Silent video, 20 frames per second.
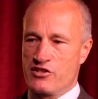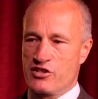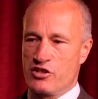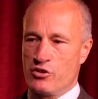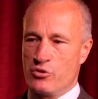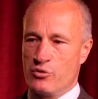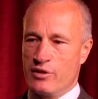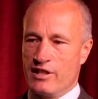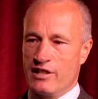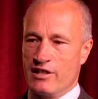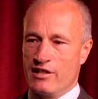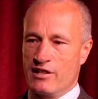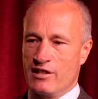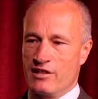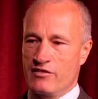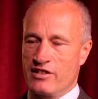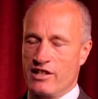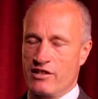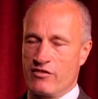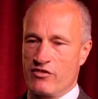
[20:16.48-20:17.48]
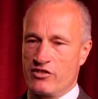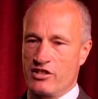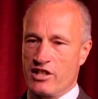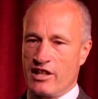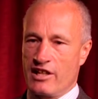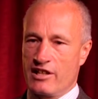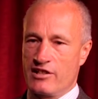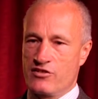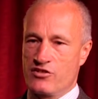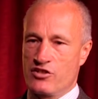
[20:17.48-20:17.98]
to, at the end of the
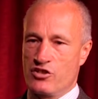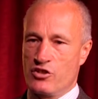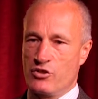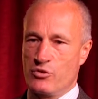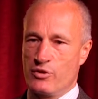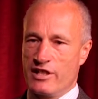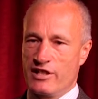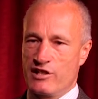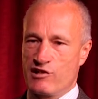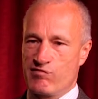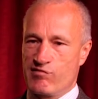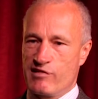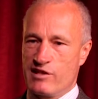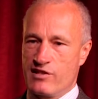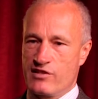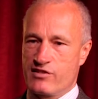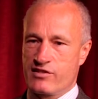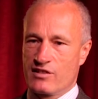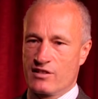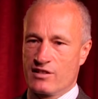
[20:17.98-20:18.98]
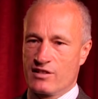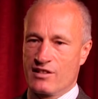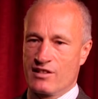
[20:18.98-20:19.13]
day, to increase